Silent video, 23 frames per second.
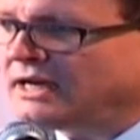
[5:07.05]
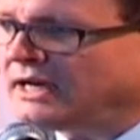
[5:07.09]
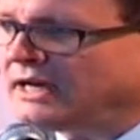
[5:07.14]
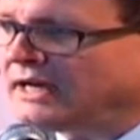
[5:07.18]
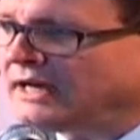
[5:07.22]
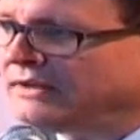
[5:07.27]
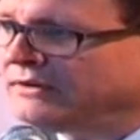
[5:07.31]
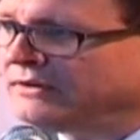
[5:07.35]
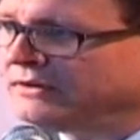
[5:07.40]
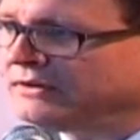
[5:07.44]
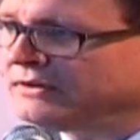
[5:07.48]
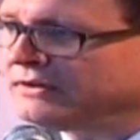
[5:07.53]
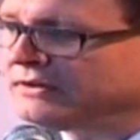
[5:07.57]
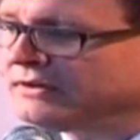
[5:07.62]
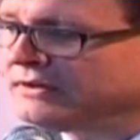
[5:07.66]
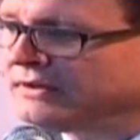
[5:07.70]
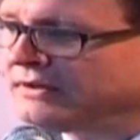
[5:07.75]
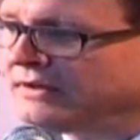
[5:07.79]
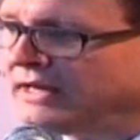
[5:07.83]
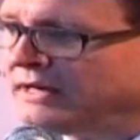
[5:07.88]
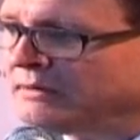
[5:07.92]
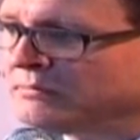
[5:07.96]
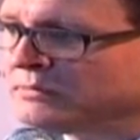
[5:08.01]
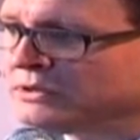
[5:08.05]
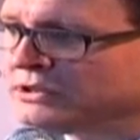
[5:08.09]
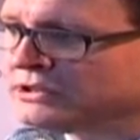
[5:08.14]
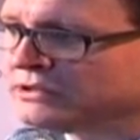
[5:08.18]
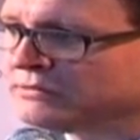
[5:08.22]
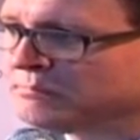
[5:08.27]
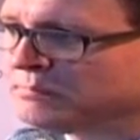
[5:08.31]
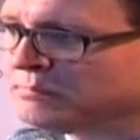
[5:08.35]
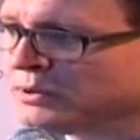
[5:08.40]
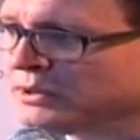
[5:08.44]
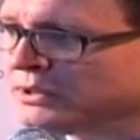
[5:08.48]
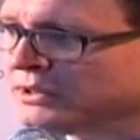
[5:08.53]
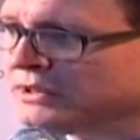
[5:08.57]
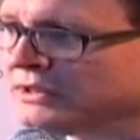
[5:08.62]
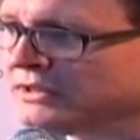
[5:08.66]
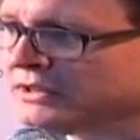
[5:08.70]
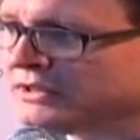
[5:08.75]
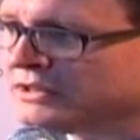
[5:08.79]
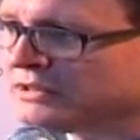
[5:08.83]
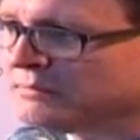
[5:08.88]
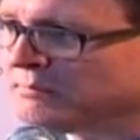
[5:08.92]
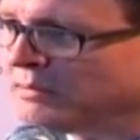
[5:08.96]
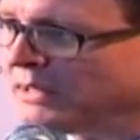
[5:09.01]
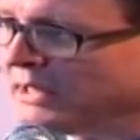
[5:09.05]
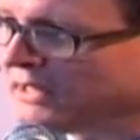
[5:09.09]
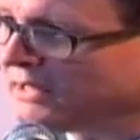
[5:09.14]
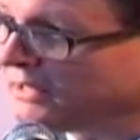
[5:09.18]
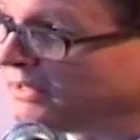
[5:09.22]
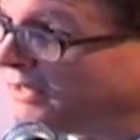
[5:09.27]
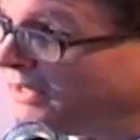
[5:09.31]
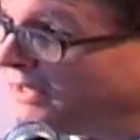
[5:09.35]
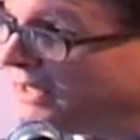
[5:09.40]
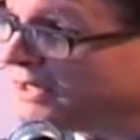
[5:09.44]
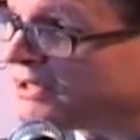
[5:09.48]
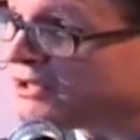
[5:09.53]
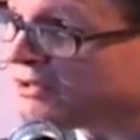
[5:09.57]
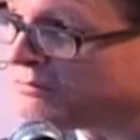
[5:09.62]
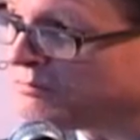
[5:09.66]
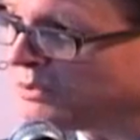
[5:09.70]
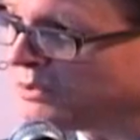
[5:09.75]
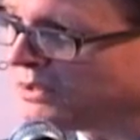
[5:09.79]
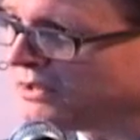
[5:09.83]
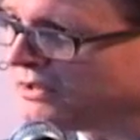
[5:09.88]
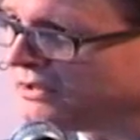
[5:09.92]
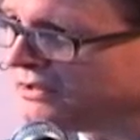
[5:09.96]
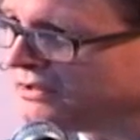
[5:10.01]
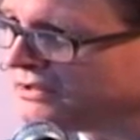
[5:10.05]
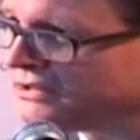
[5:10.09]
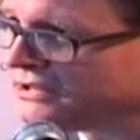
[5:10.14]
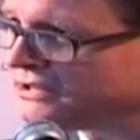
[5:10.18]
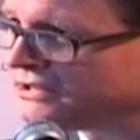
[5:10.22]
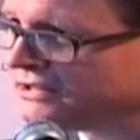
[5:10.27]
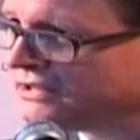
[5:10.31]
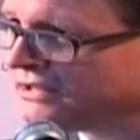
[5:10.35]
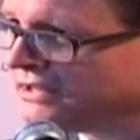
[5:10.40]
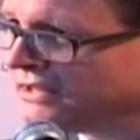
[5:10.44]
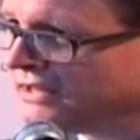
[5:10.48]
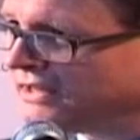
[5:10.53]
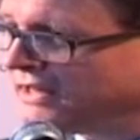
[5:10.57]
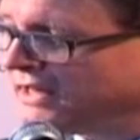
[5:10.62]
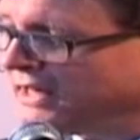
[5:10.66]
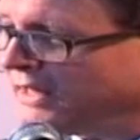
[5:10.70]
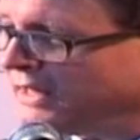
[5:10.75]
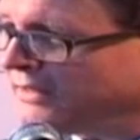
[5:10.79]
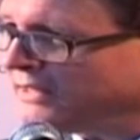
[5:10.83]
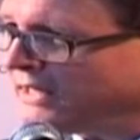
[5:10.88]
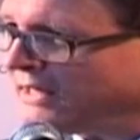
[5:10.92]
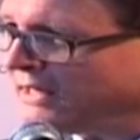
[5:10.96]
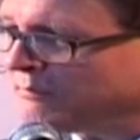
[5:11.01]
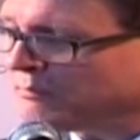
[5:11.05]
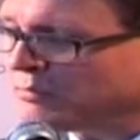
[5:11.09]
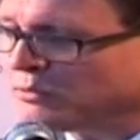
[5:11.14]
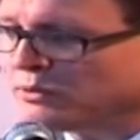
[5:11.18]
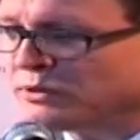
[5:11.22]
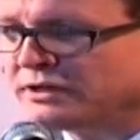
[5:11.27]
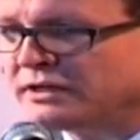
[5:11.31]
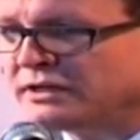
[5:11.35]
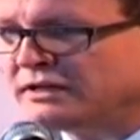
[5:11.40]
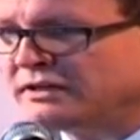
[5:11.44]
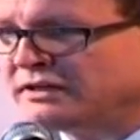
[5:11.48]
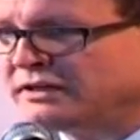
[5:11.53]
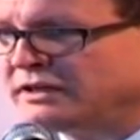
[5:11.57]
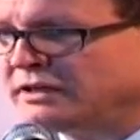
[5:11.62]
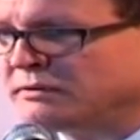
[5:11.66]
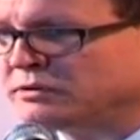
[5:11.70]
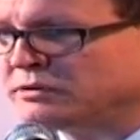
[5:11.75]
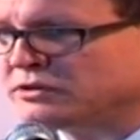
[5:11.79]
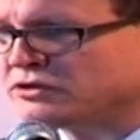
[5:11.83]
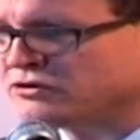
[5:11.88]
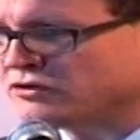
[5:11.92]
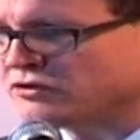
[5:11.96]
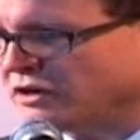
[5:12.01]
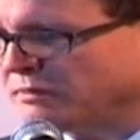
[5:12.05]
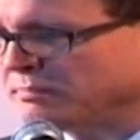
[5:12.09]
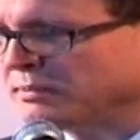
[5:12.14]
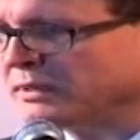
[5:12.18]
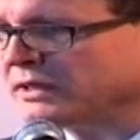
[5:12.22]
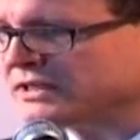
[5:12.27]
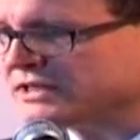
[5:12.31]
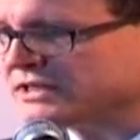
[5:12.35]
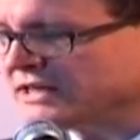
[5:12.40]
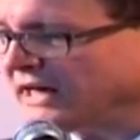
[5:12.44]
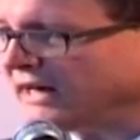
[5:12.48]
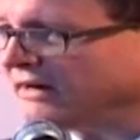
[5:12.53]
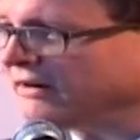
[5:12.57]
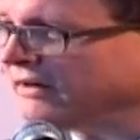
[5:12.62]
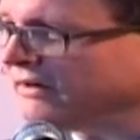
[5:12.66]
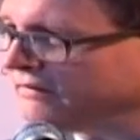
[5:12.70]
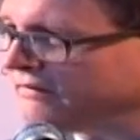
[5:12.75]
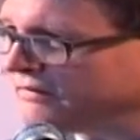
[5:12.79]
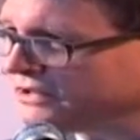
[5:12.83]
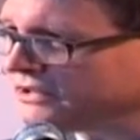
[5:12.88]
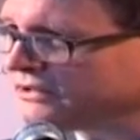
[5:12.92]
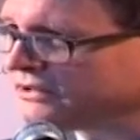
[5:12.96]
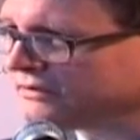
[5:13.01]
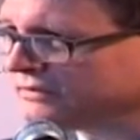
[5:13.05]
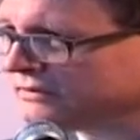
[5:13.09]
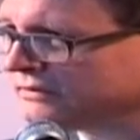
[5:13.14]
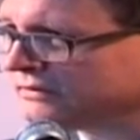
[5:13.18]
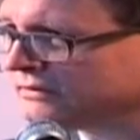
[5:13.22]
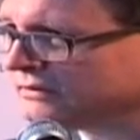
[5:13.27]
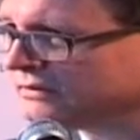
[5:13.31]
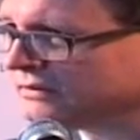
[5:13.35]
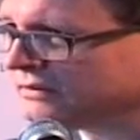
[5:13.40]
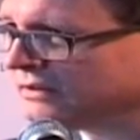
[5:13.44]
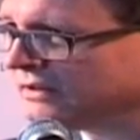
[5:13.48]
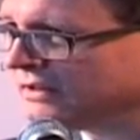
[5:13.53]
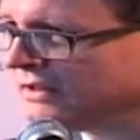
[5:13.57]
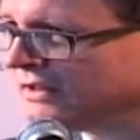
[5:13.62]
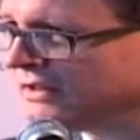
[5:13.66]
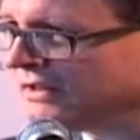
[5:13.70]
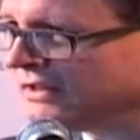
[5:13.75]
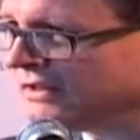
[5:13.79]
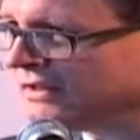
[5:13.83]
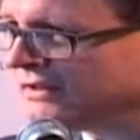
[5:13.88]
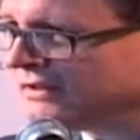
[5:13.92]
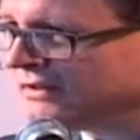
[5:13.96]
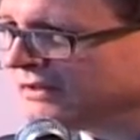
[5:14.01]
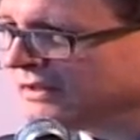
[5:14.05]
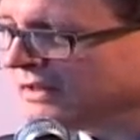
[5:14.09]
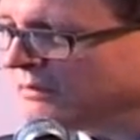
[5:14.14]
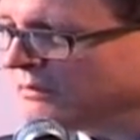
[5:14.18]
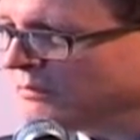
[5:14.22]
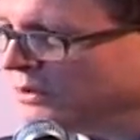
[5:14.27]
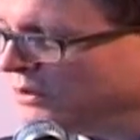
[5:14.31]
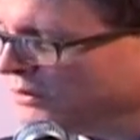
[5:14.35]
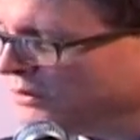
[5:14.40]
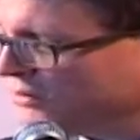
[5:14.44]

And that was pertinent to Bangladesh because at that point India was dropping tariffs. And when